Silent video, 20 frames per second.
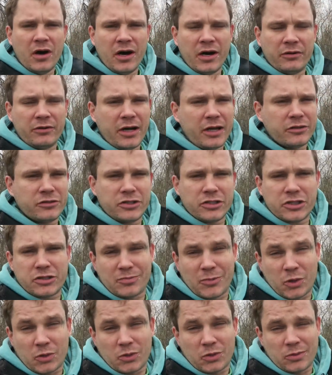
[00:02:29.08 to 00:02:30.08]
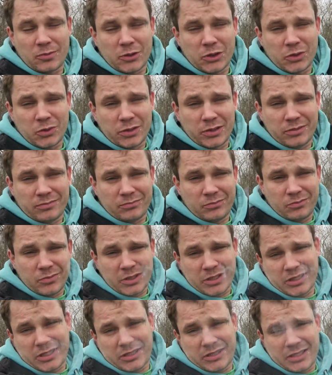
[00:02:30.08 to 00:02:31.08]
I'd rather just smoke a normal joint.
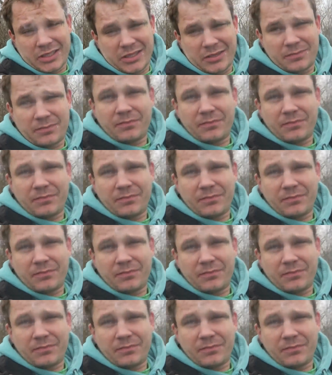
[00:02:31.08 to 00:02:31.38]
You know what I'm saying?